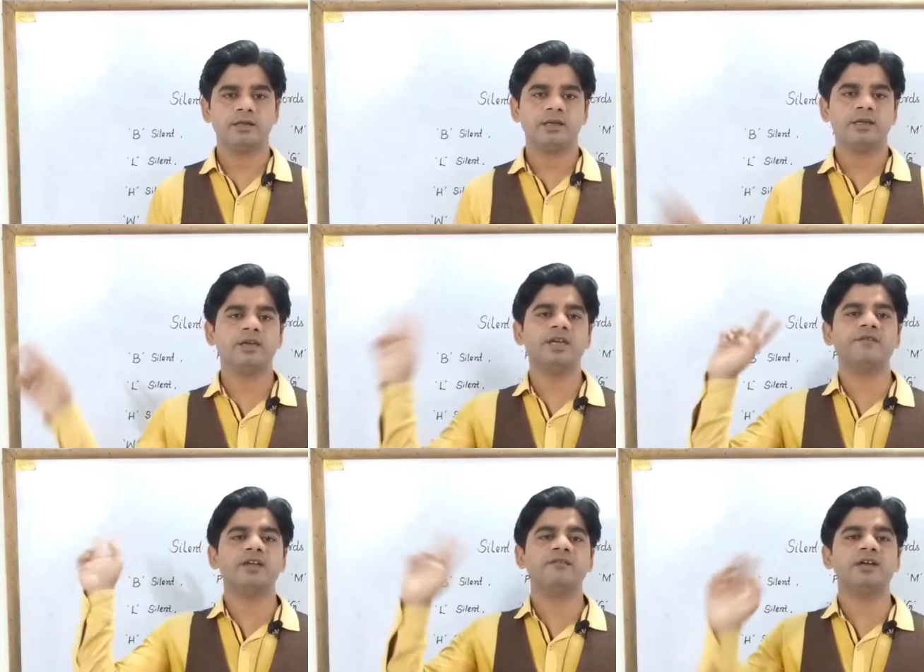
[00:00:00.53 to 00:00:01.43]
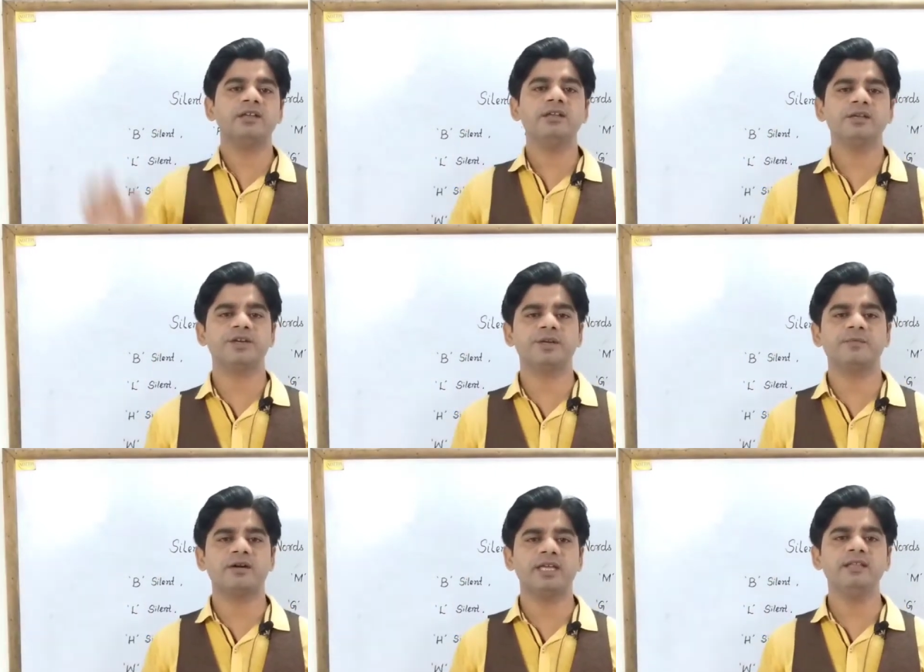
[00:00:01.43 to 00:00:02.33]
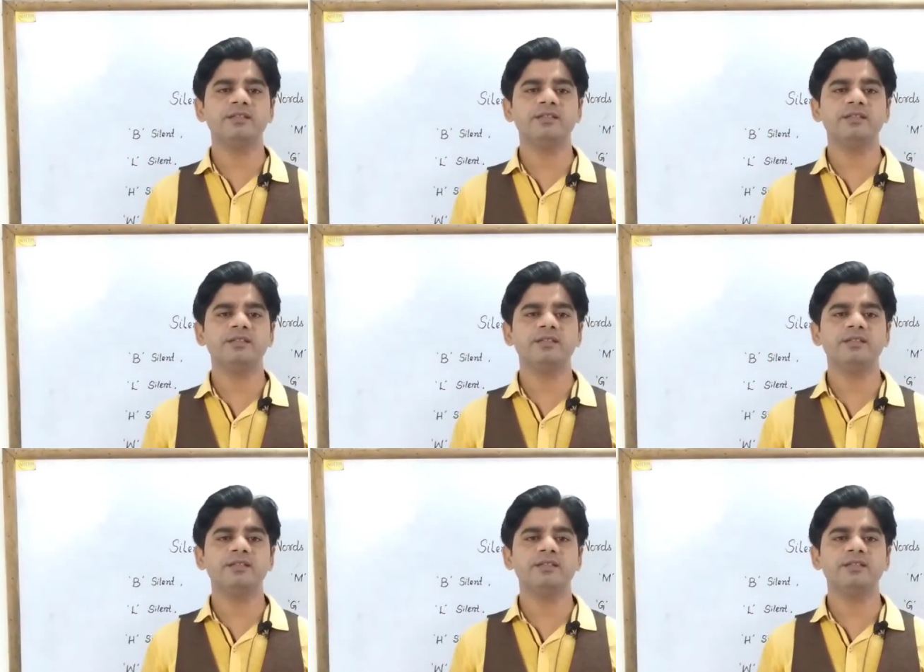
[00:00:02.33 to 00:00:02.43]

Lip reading: Hey everyone, good morning.